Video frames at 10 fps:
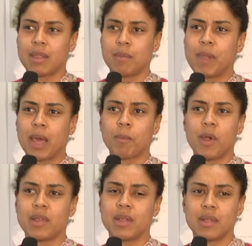the black
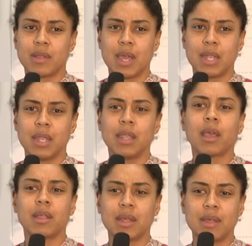presence in
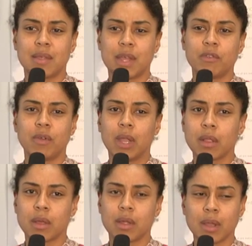19th century
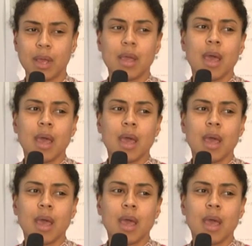London.